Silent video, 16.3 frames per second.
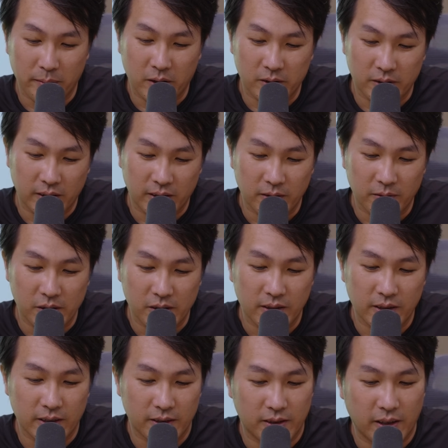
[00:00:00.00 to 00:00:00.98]
because I think
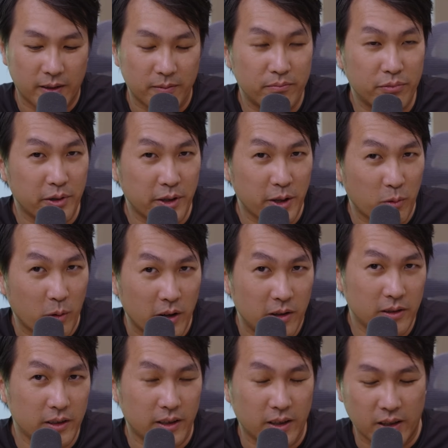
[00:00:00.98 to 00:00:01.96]
recently it's done pretty
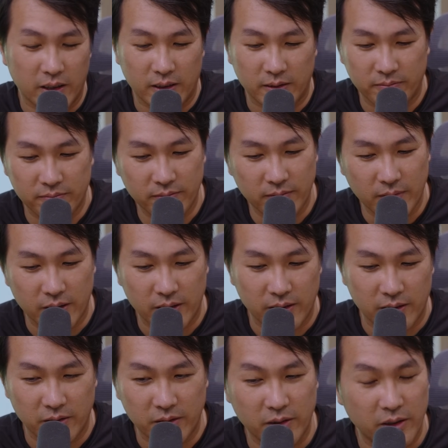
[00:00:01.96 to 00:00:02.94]
well
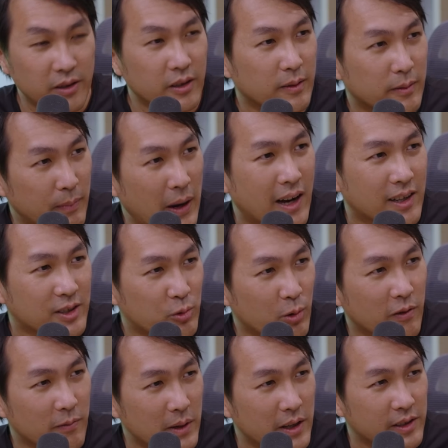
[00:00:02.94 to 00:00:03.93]
in the past
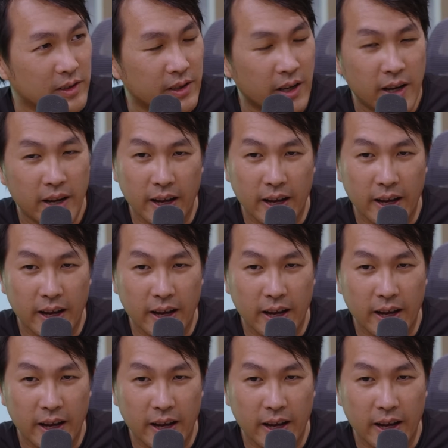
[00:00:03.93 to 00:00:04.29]
12 months.